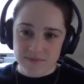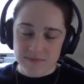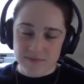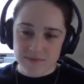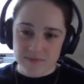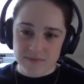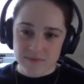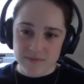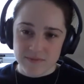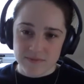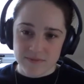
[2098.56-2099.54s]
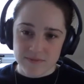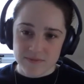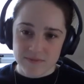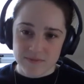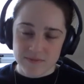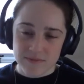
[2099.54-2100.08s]

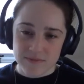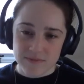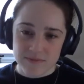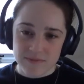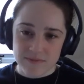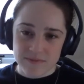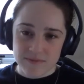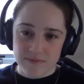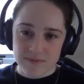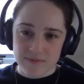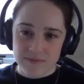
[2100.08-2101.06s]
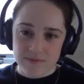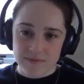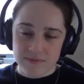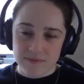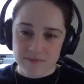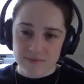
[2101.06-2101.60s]

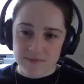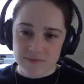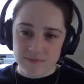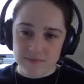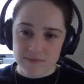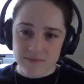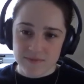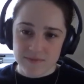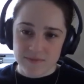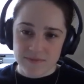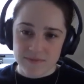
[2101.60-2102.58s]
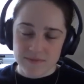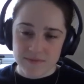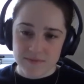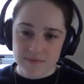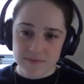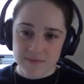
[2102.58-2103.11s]

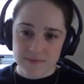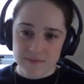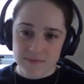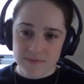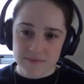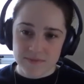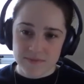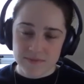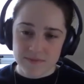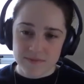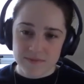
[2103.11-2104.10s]
This person isn't speaking.